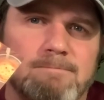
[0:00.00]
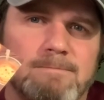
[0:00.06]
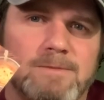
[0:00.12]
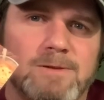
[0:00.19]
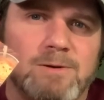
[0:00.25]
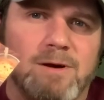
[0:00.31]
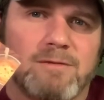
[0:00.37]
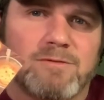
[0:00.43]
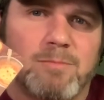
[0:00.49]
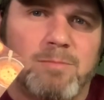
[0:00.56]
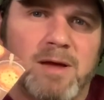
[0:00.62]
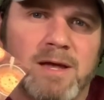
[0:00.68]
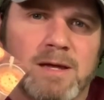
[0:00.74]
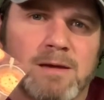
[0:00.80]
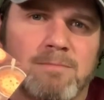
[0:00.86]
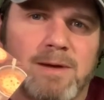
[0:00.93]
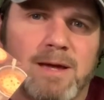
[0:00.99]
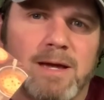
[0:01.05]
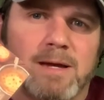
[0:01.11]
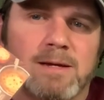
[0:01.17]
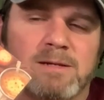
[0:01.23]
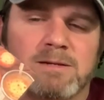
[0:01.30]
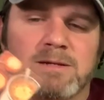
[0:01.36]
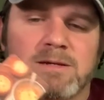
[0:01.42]
you have to pay
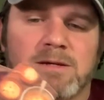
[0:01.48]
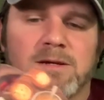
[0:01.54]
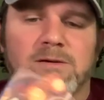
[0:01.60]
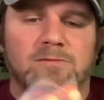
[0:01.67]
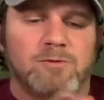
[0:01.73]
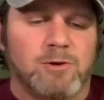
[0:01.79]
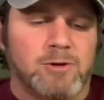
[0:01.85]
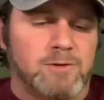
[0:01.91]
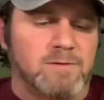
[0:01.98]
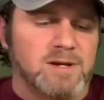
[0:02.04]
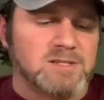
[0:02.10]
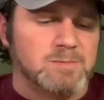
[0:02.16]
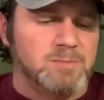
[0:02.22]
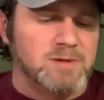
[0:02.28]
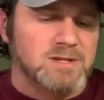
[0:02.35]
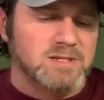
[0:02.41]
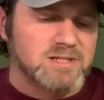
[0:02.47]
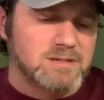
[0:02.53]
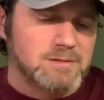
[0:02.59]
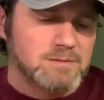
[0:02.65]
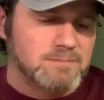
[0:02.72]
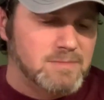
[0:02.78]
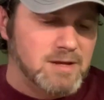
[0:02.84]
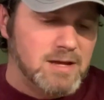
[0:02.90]
command for your recipes,
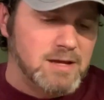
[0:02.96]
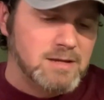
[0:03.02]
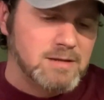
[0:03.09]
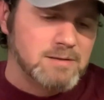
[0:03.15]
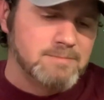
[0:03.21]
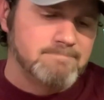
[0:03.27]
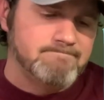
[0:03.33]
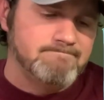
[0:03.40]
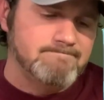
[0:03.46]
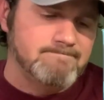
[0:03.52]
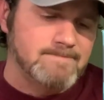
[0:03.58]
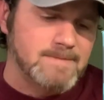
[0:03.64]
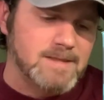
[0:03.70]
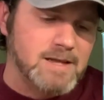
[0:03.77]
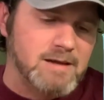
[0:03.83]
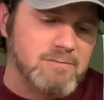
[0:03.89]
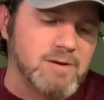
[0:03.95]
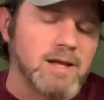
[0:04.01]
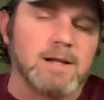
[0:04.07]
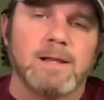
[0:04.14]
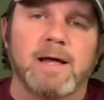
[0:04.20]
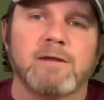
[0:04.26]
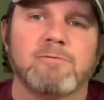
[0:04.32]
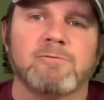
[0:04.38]
and I've got a
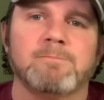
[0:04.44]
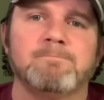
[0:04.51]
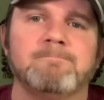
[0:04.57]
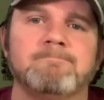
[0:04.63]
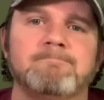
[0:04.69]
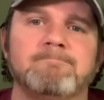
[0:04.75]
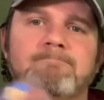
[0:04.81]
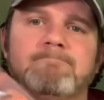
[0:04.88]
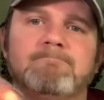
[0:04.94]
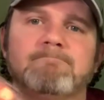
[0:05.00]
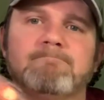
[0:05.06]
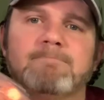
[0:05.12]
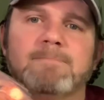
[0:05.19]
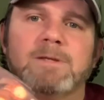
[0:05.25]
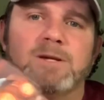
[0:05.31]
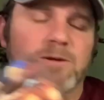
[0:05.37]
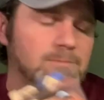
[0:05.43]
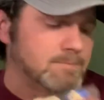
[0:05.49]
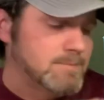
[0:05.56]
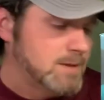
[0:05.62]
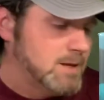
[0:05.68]
lot of them here.